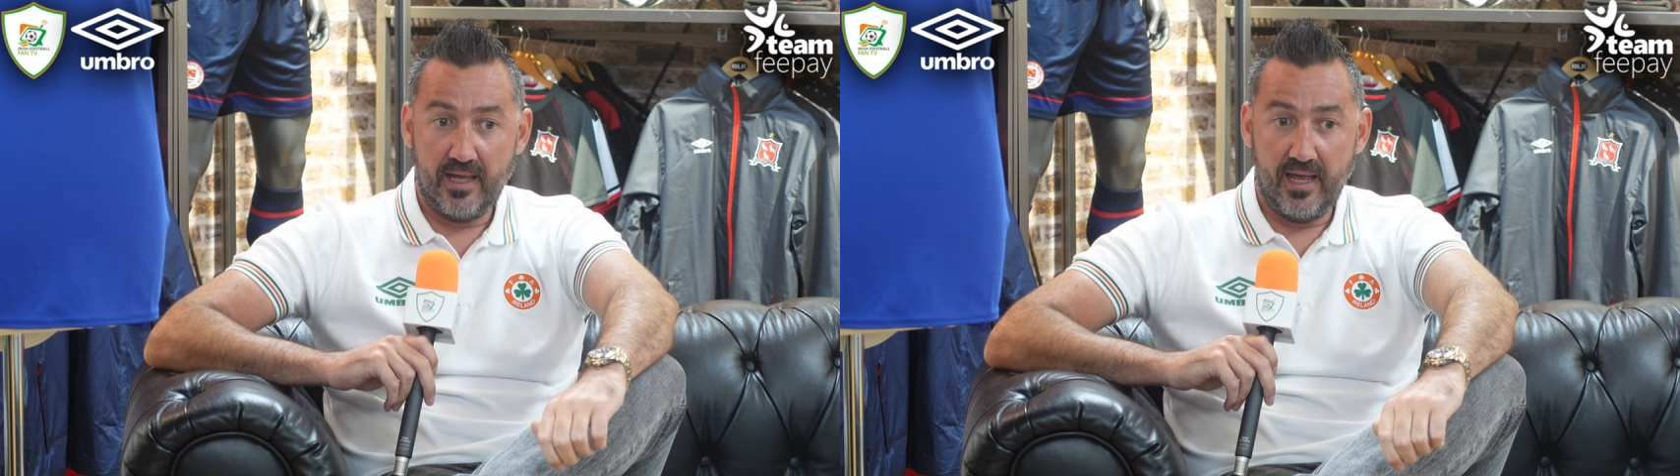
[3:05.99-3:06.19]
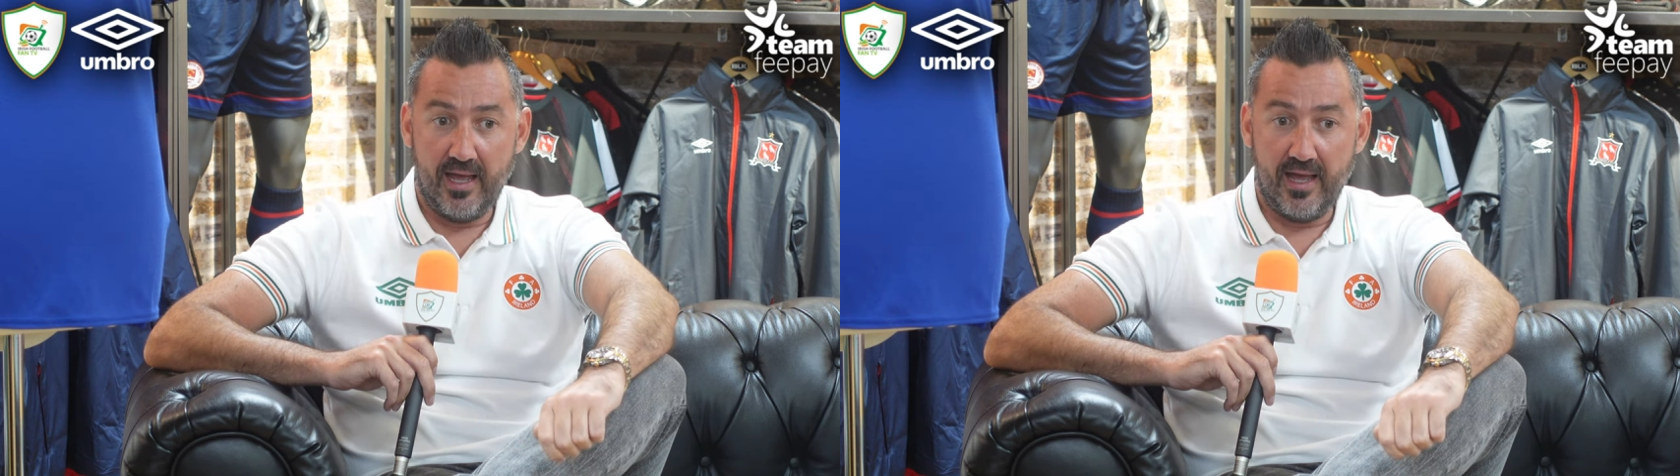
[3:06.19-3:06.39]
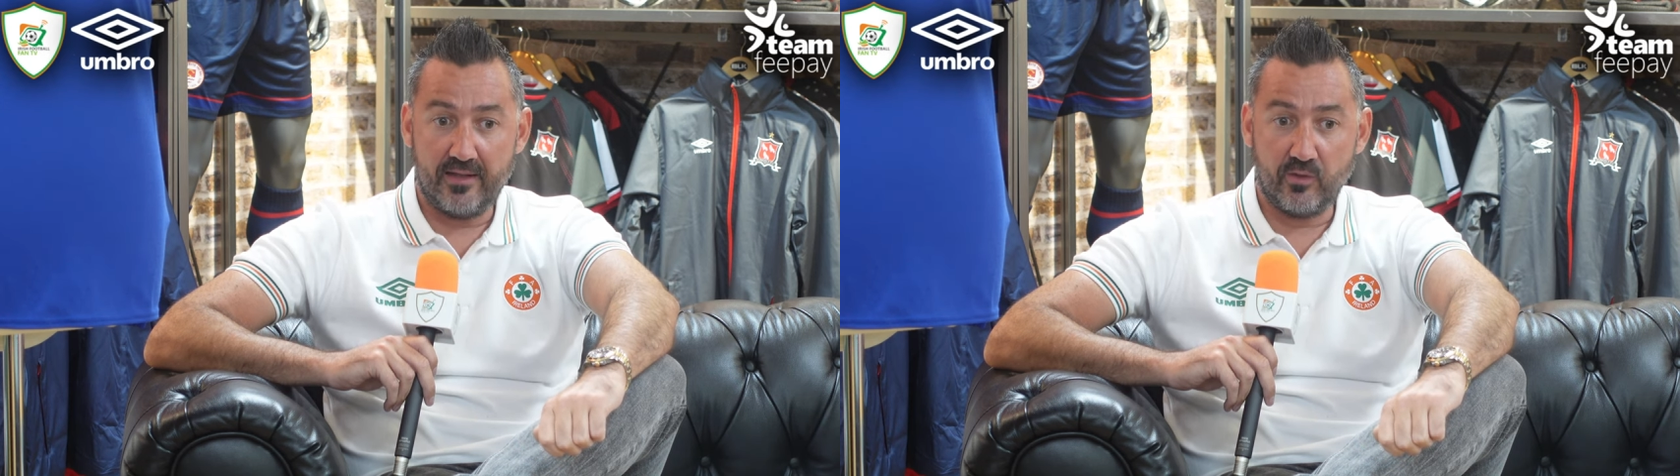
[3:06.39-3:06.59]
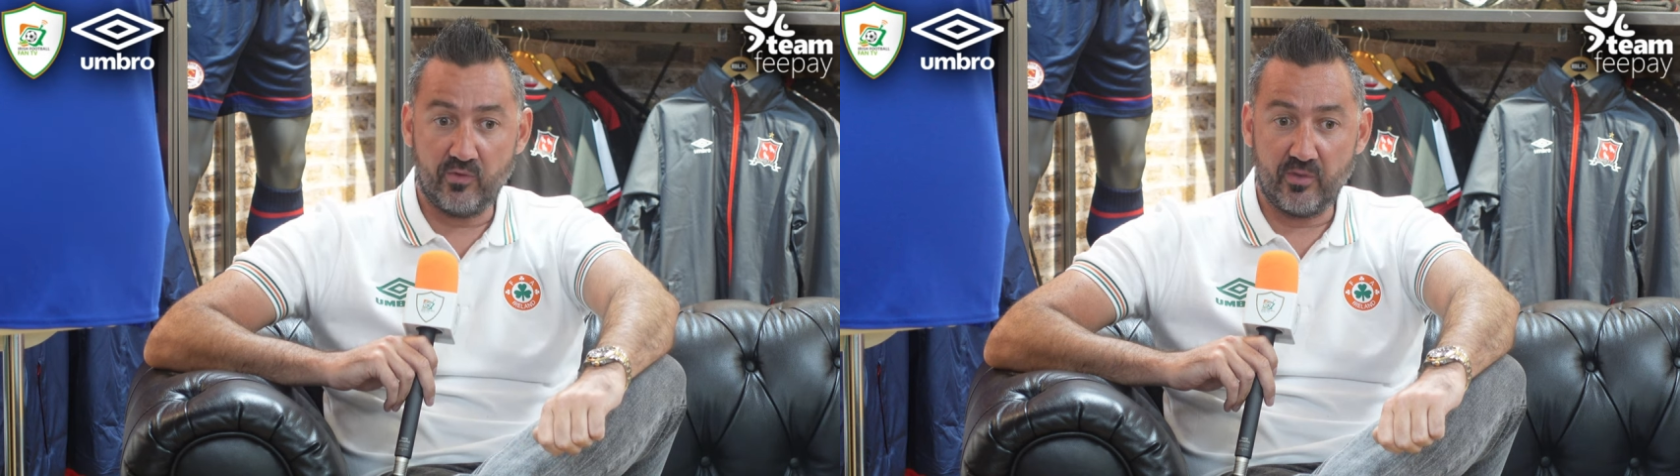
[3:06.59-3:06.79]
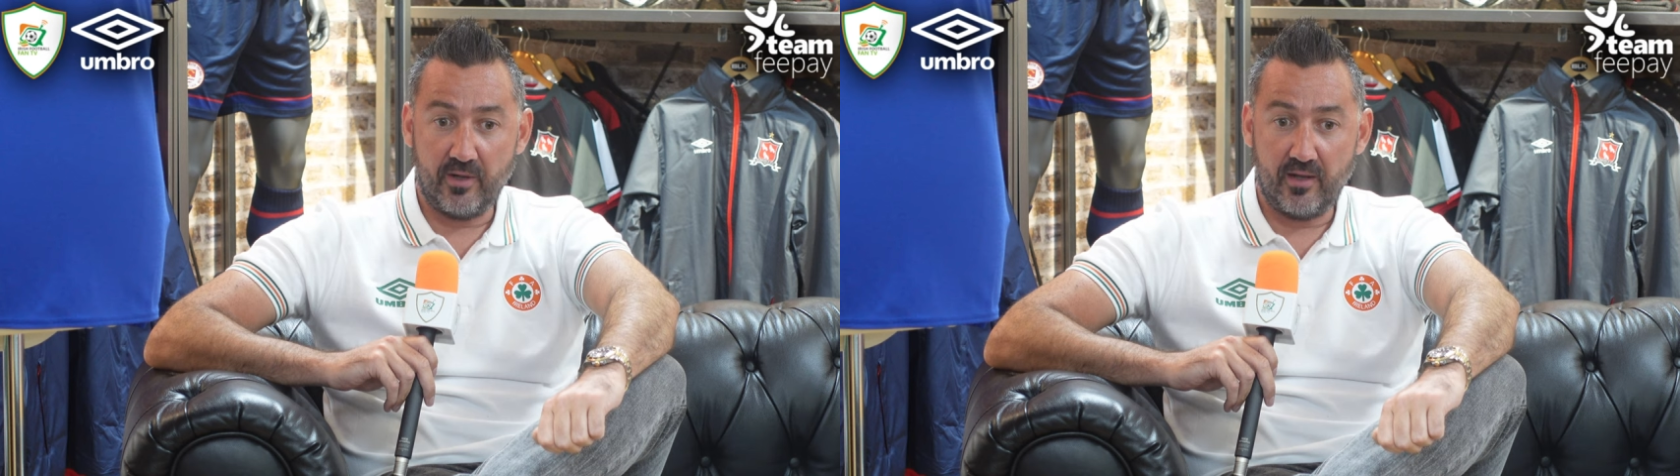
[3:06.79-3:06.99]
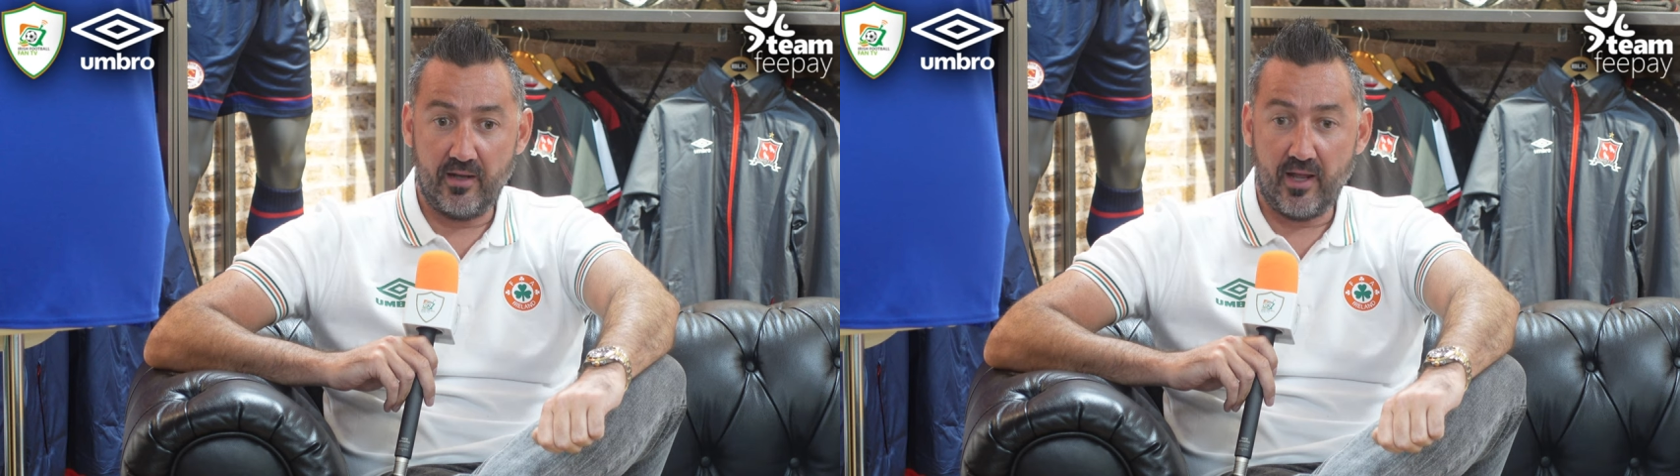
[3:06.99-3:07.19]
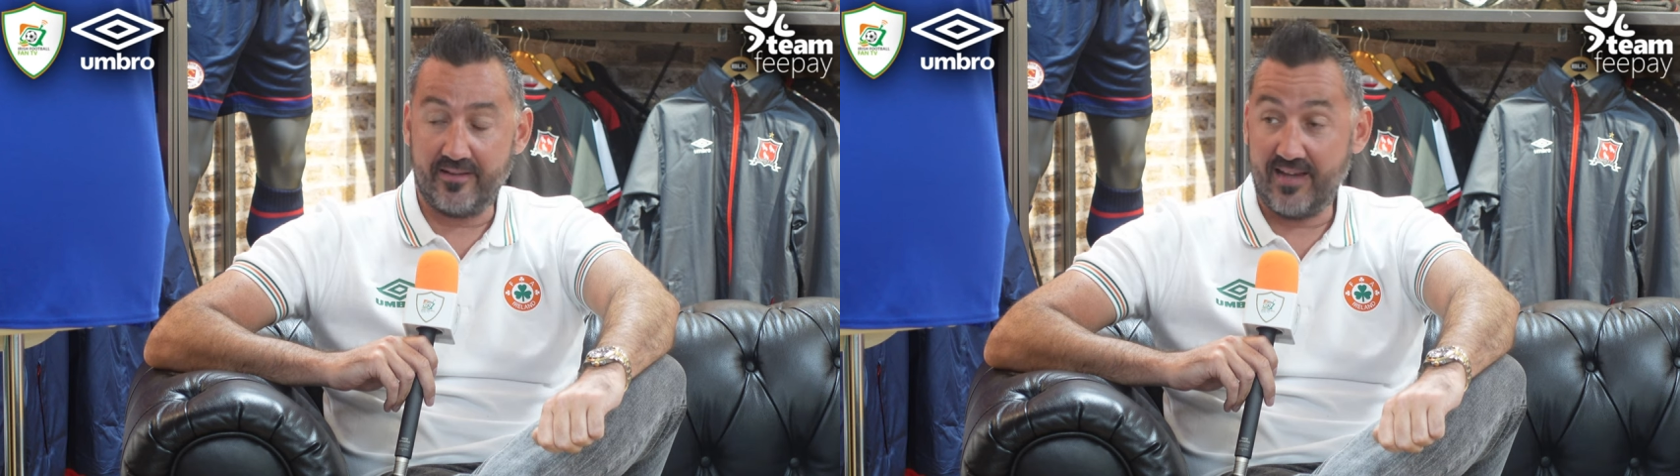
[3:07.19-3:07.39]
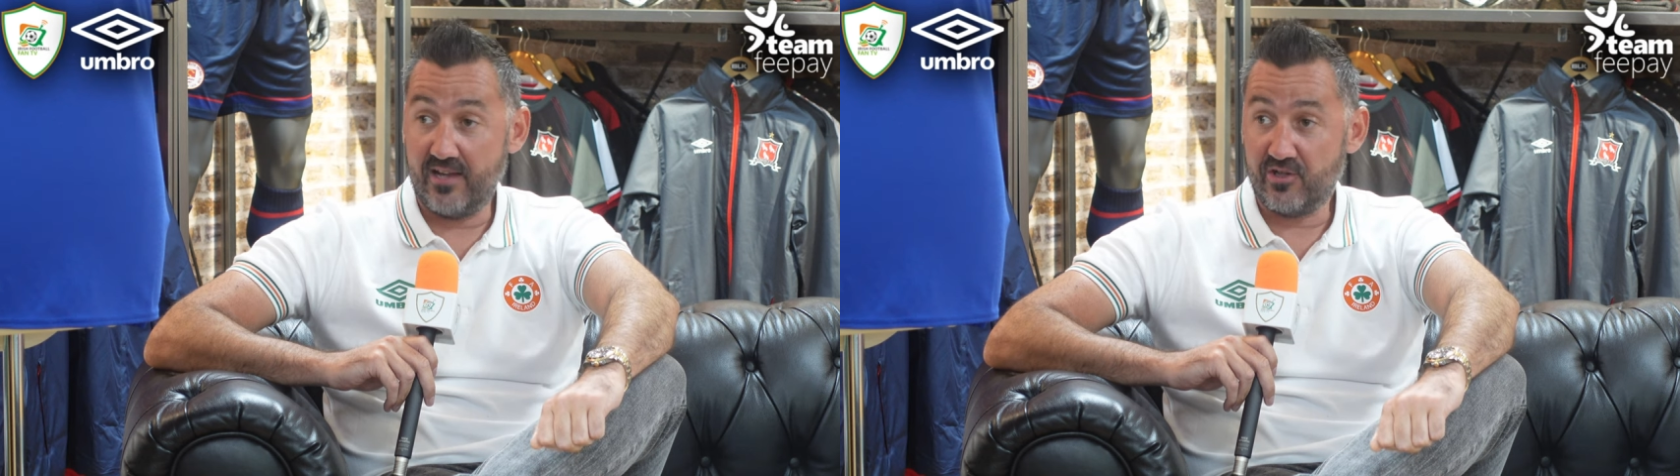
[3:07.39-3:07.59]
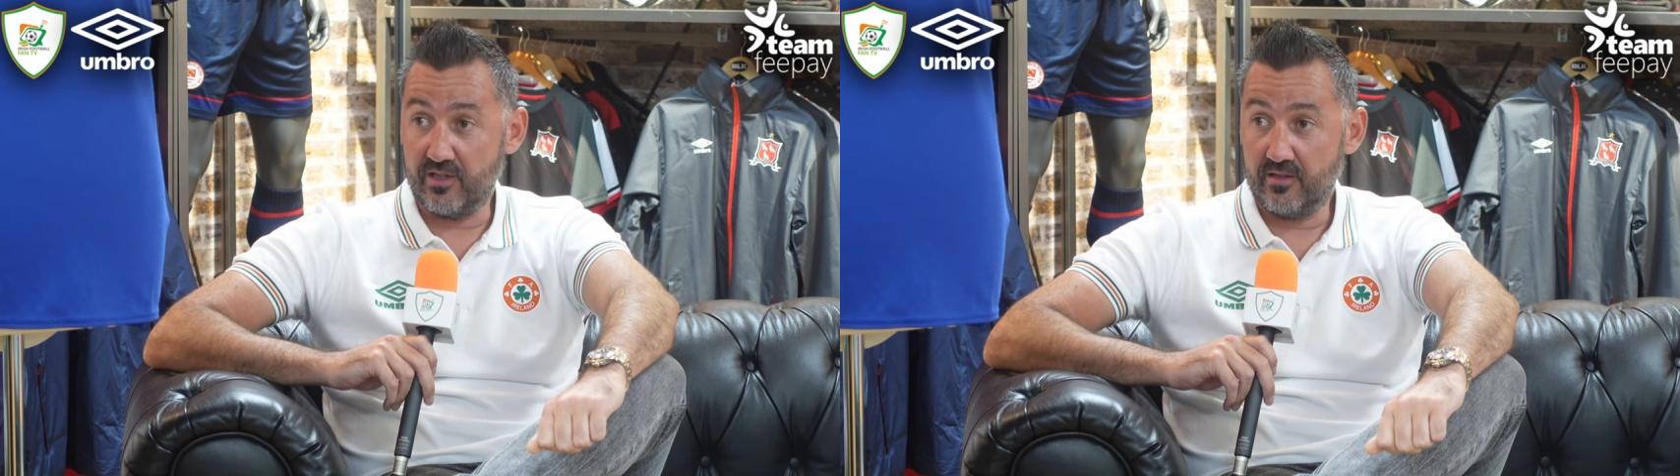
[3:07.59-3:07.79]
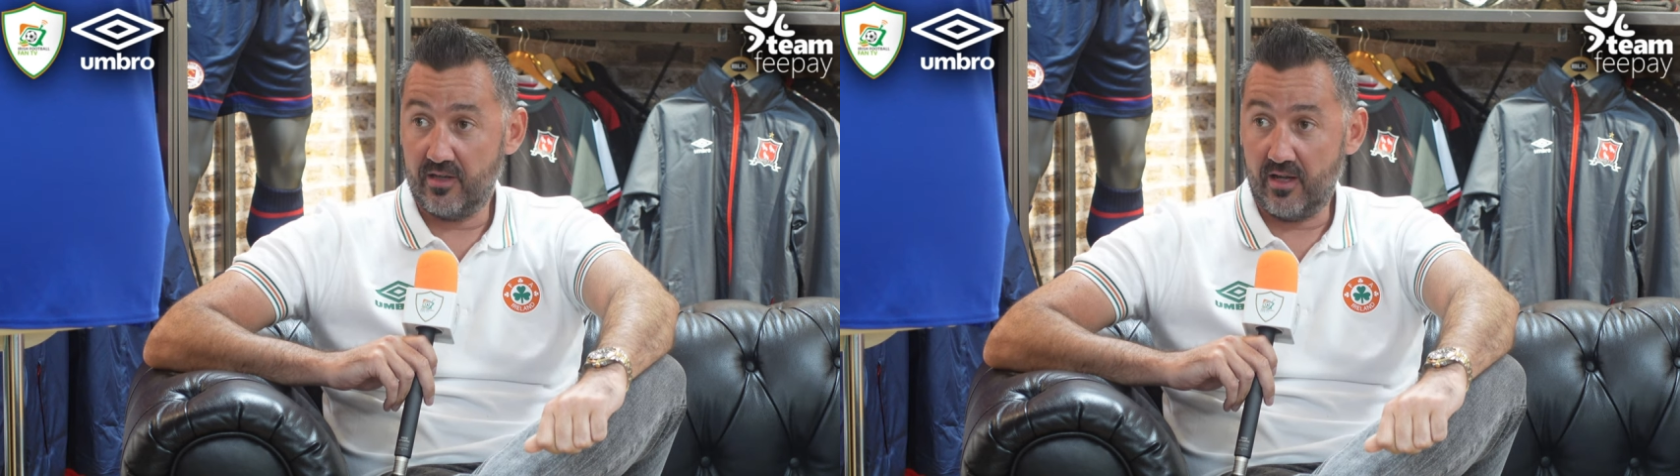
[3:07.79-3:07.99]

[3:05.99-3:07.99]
there was a lot of tension,